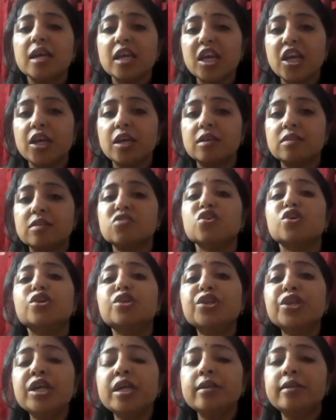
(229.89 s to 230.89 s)
is
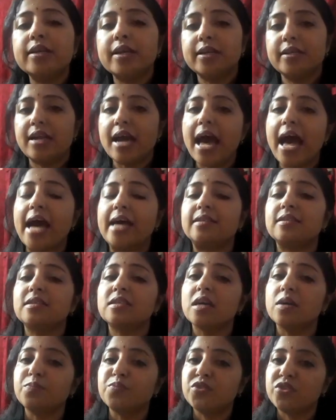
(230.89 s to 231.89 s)
needed as
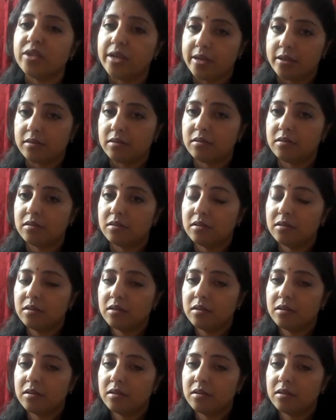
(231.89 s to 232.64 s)
substrate.